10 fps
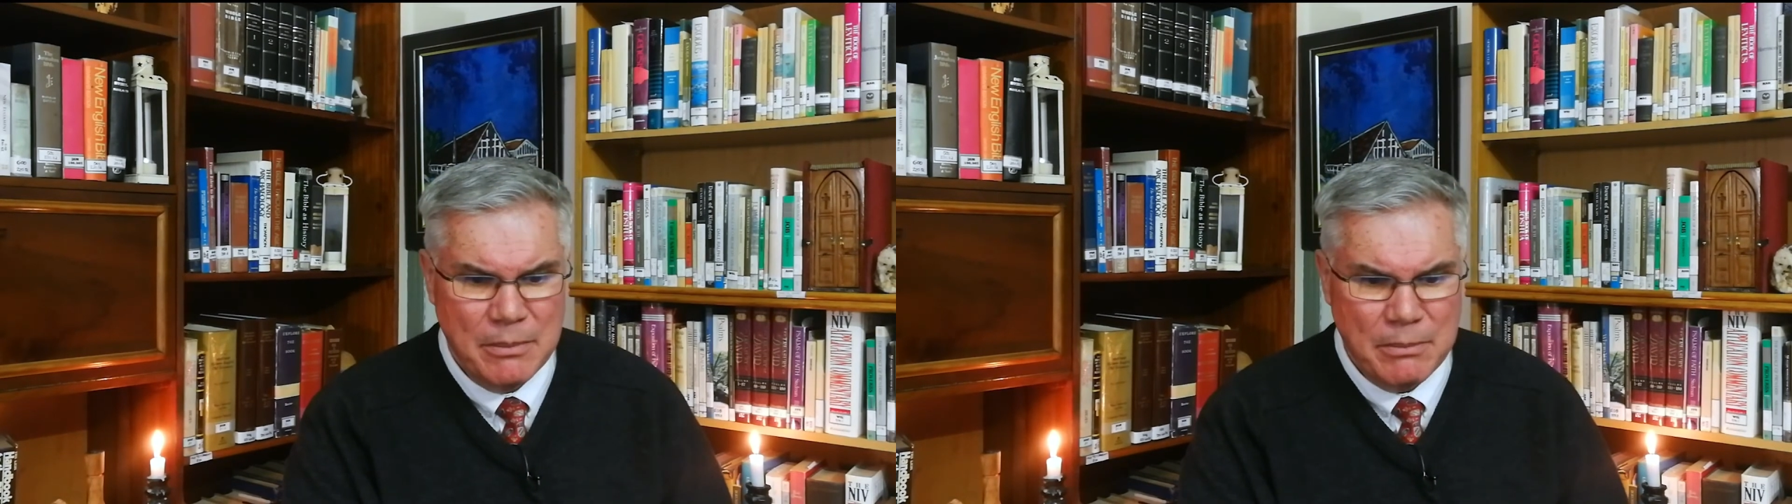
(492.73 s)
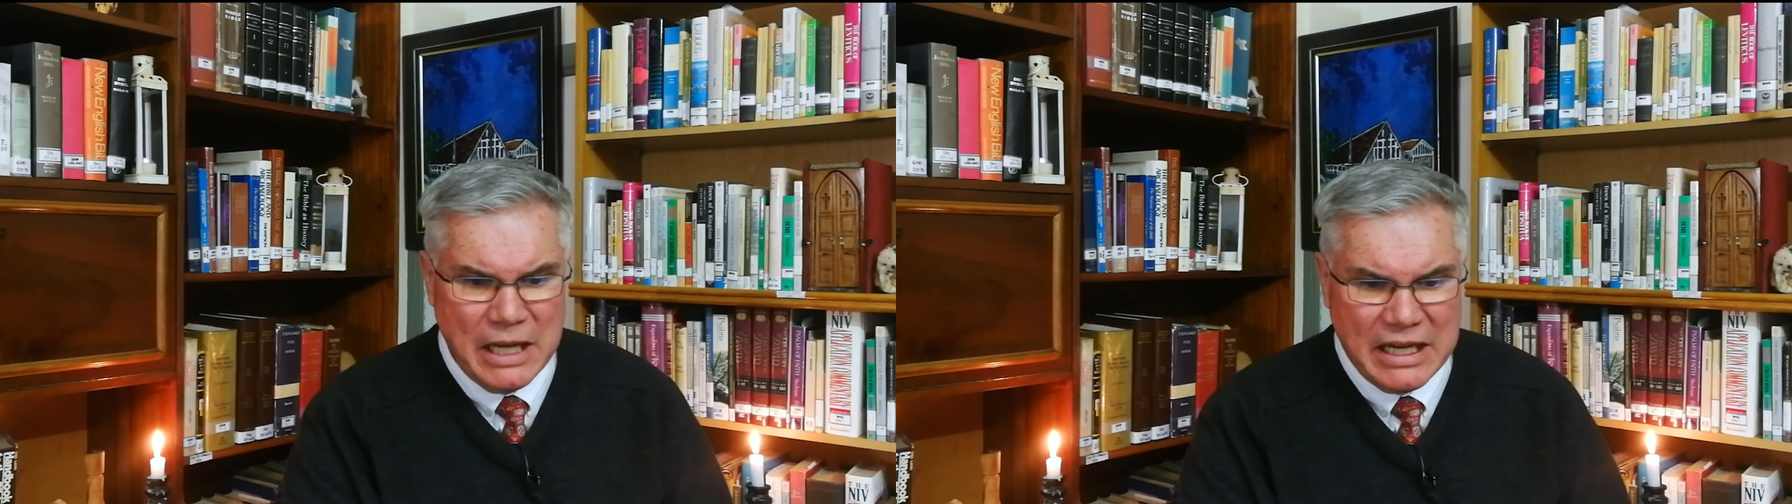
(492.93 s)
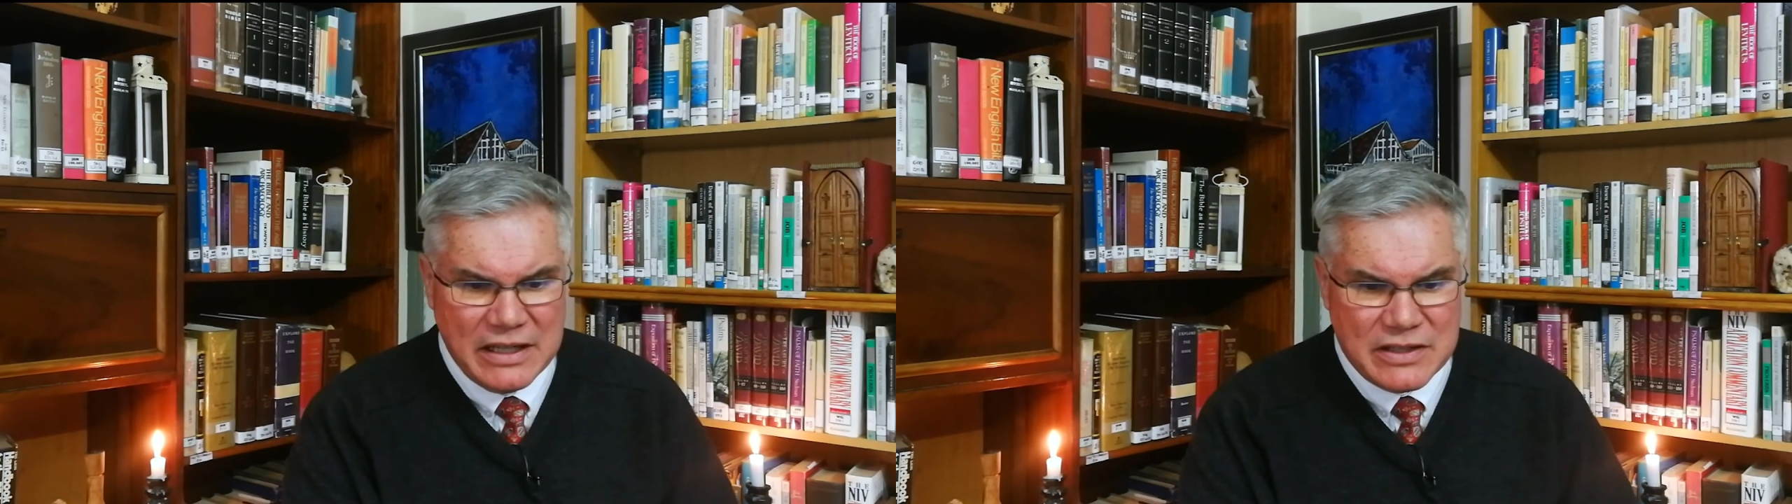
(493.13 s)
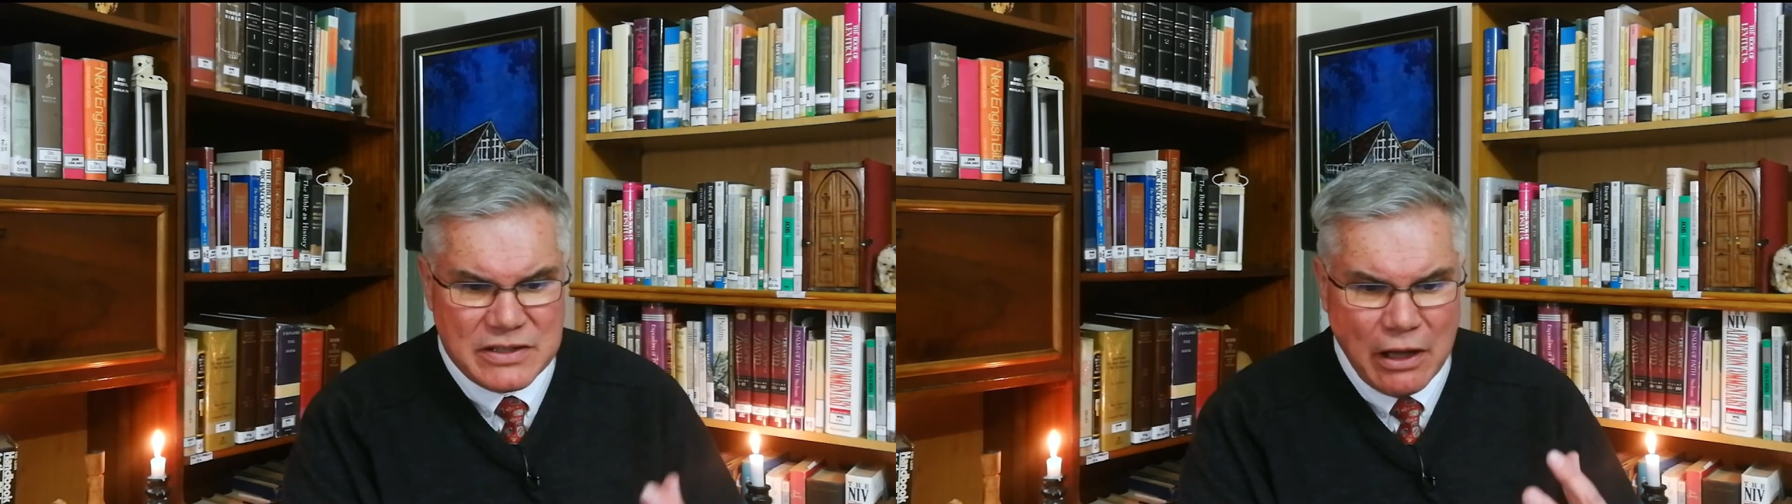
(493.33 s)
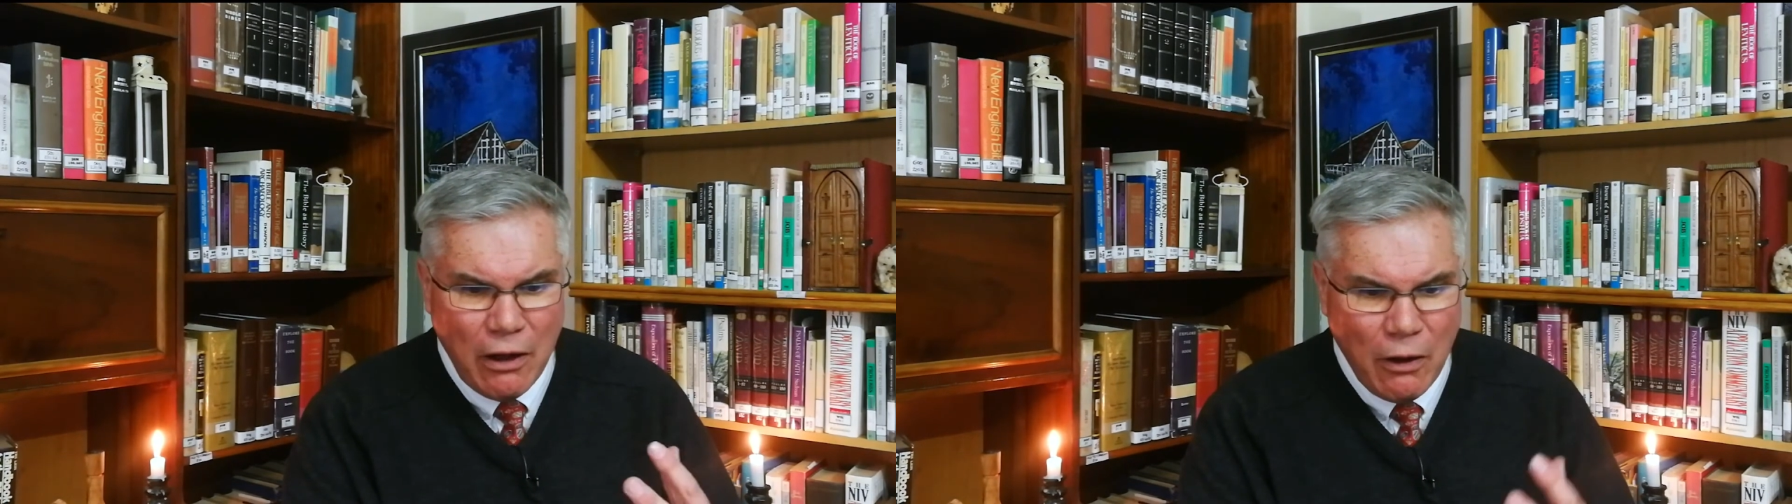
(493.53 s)
But it is
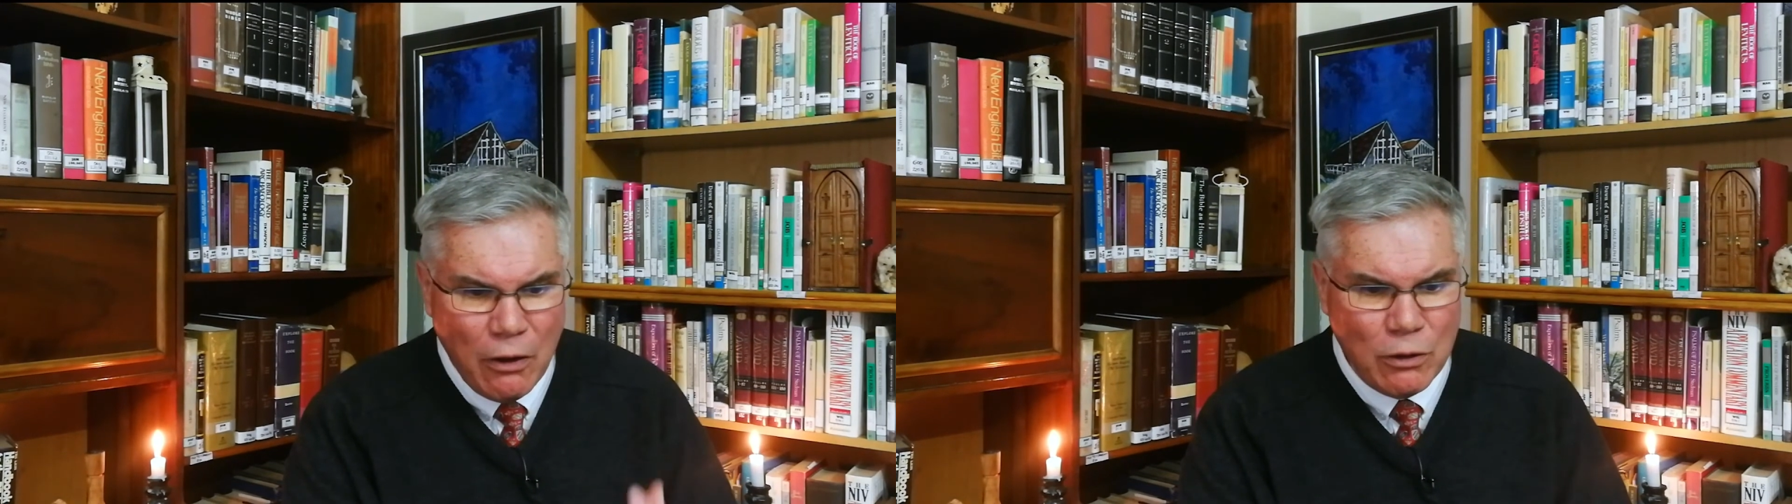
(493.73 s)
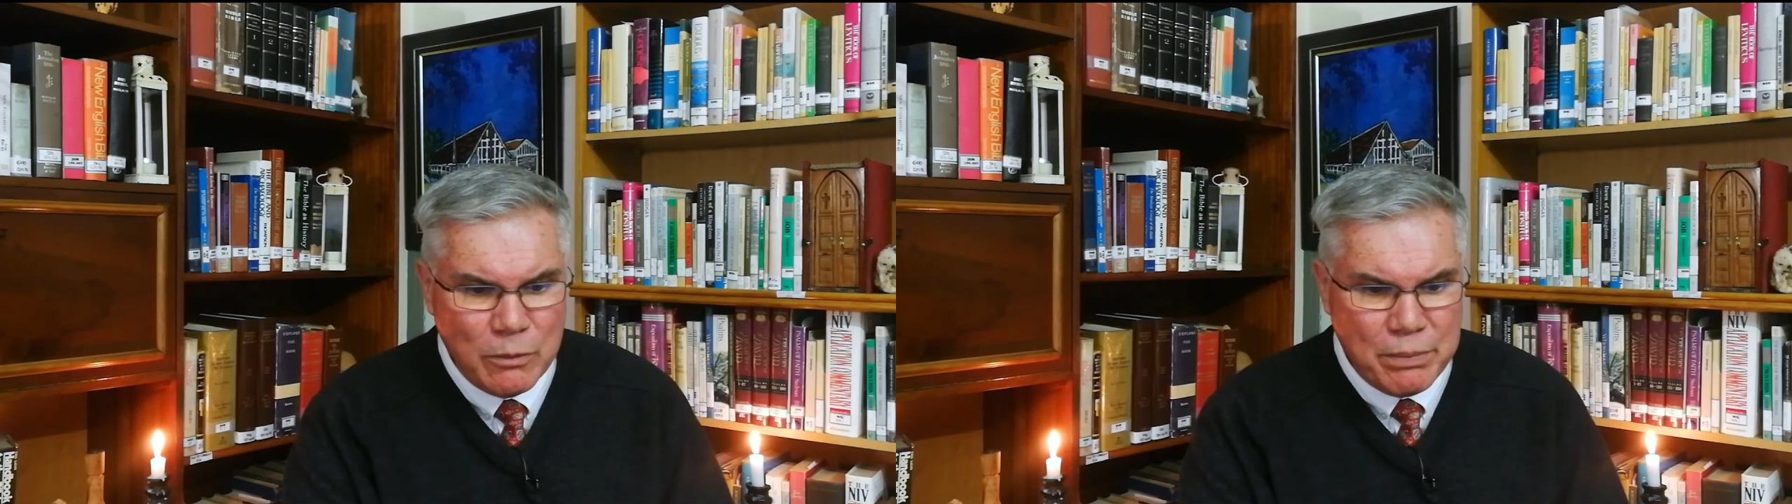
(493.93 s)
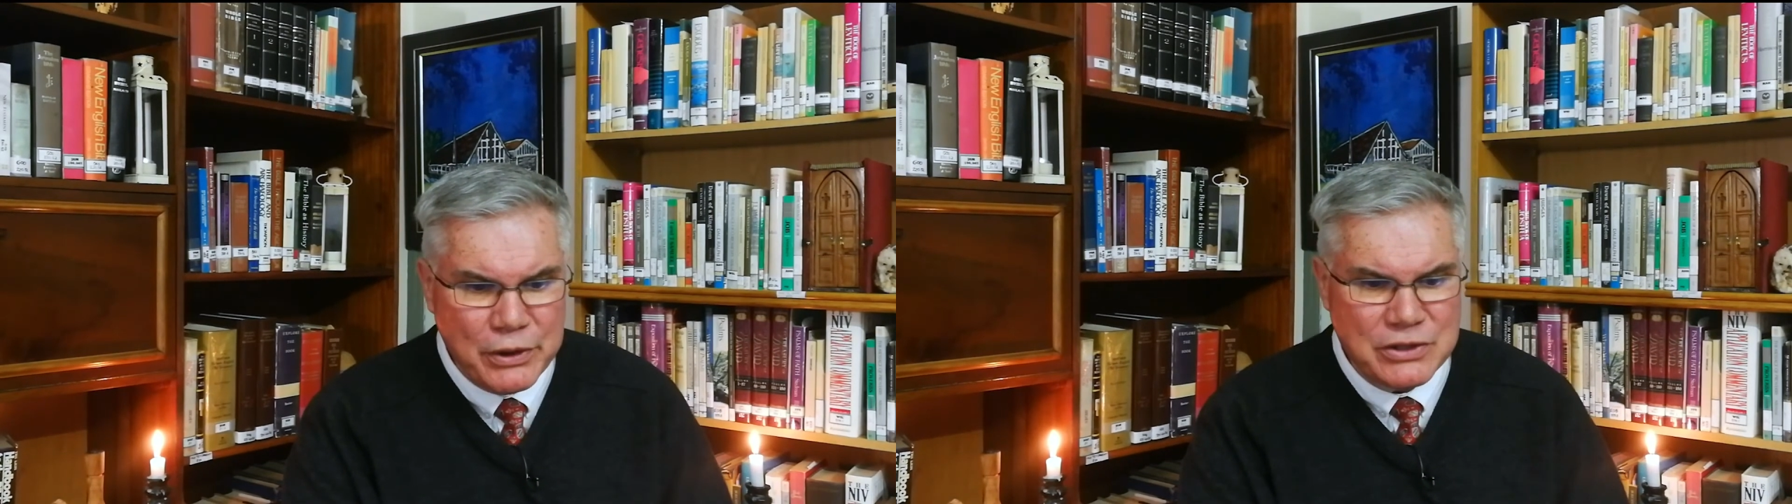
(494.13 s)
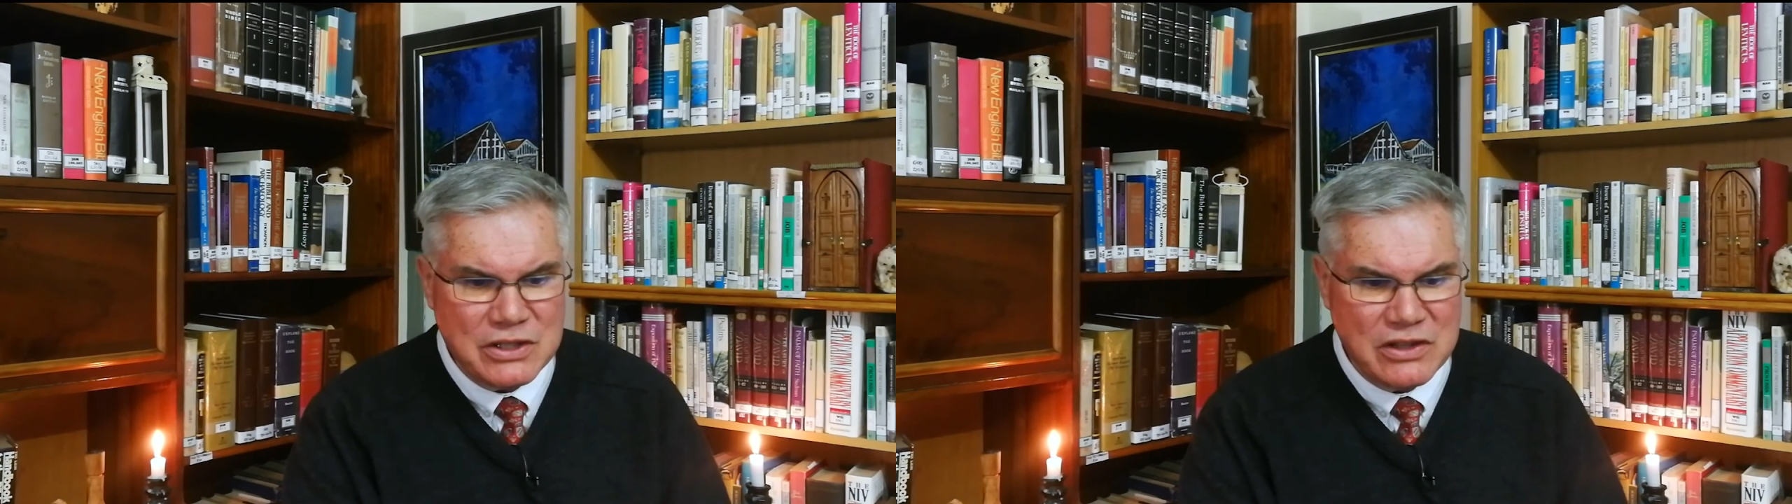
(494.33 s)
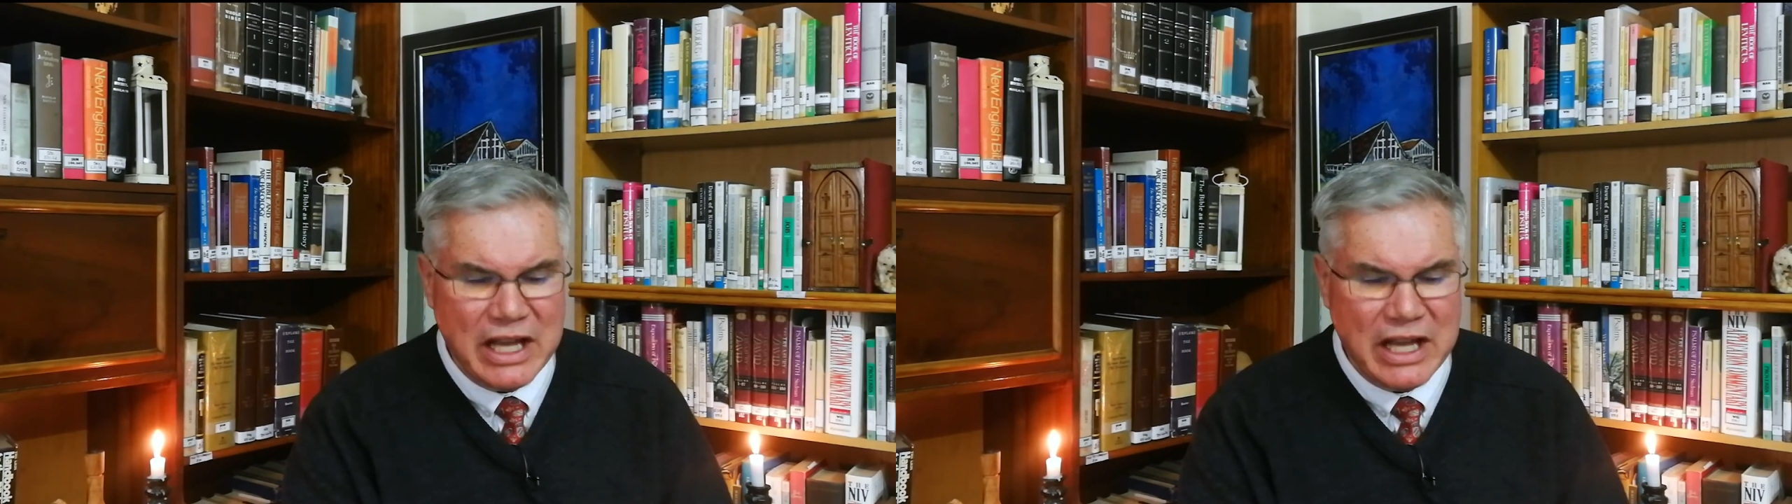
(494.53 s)
the whole person